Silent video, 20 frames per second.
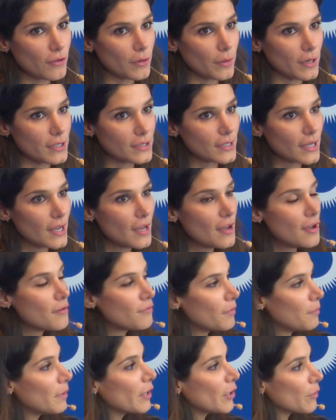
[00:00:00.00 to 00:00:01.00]
everyone is
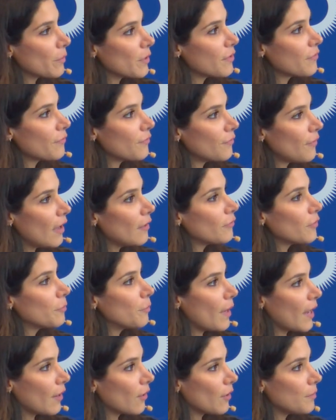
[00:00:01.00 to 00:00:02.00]
familiar with, filed for
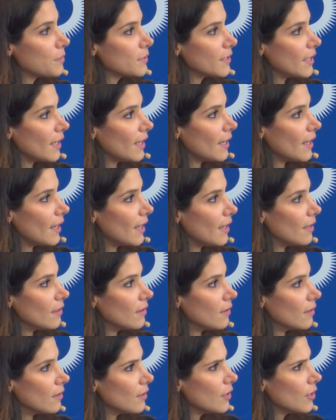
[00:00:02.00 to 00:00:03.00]
bankruptcy
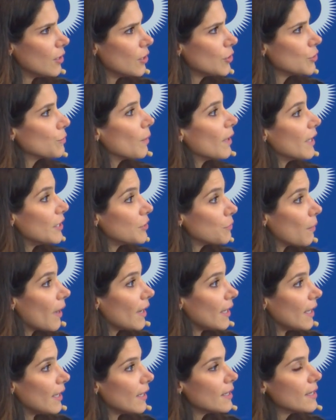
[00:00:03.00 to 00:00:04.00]
in
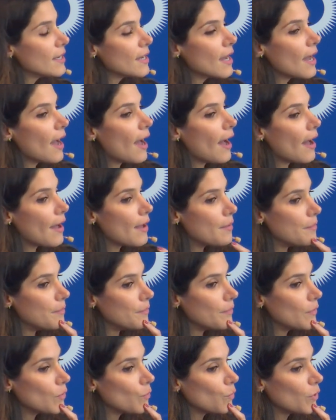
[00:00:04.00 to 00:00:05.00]
2020,
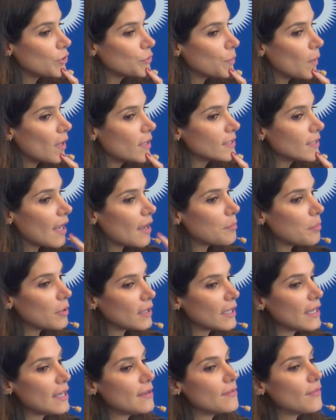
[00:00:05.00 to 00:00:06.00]
which was, I
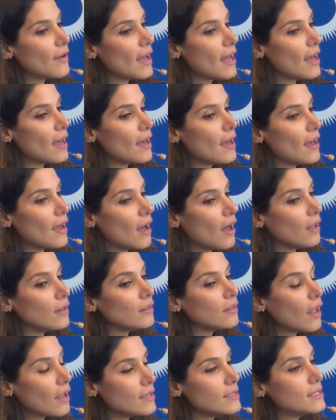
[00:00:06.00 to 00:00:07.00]
believe, a
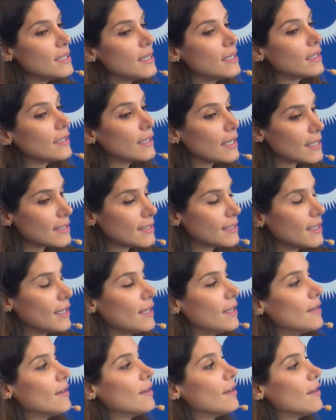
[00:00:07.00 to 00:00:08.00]

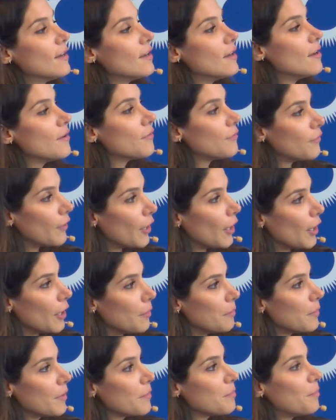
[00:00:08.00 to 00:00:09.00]
London-listed
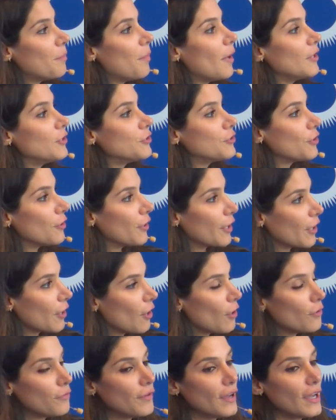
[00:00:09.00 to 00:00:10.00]
firm, but during
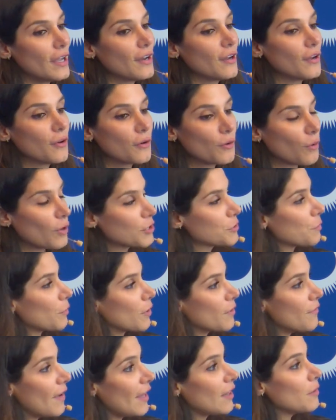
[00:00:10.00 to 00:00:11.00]
COVID, courts
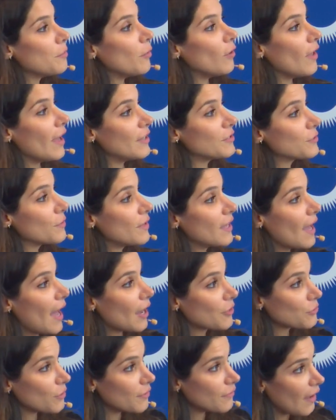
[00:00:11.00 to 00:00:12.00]
weren't available, and so they
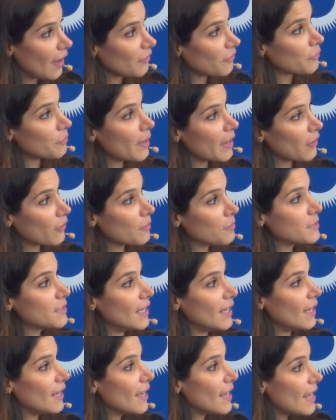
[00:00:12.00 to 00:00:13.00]
actually filed for
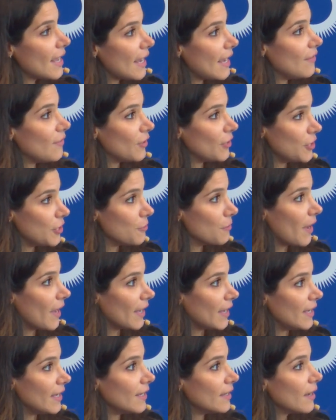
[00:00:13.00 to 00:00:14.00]
bankruptcy in the
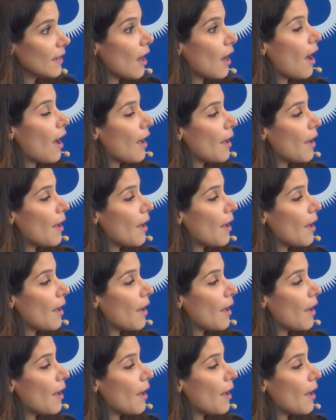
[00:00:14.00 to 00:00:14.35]
UAE,